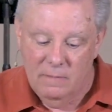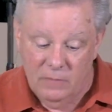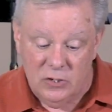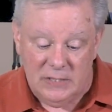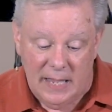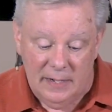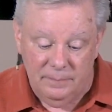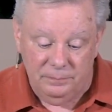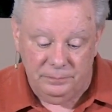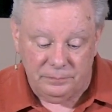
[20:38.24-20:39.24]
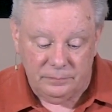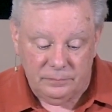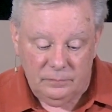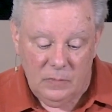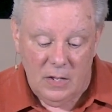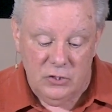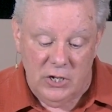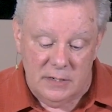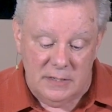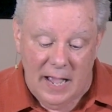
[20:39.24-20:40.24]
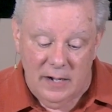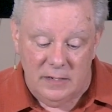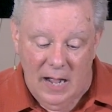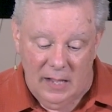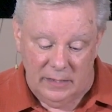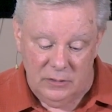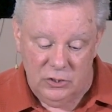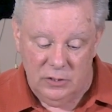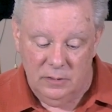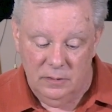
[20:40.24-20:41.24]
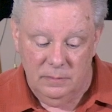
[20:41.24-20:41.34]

Verse 8, she has not acknowledged